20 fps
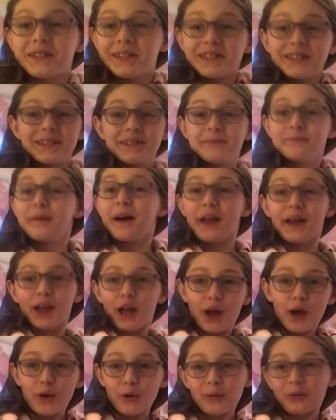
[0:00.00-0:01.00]
is my
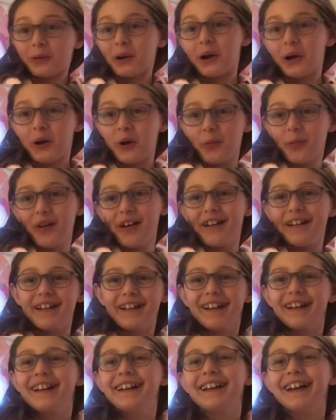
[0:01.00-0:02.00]
robe,
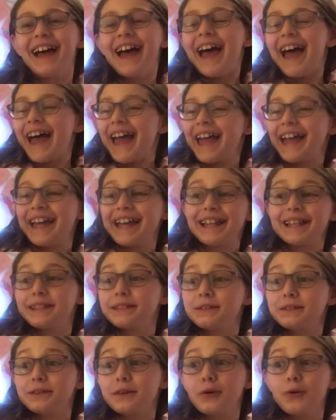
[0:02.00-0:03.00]
and
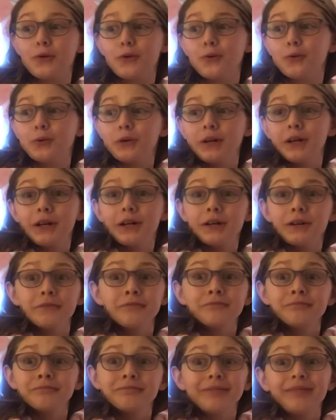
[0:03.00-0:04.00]
so
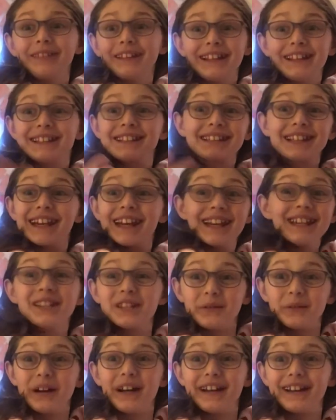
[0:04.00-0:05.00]
let's get
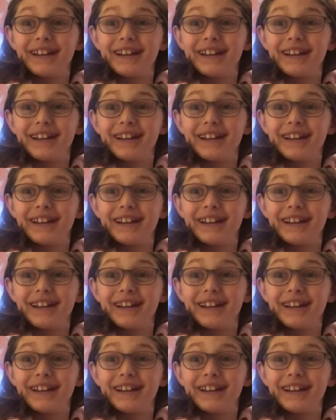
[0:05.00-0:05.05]
into it.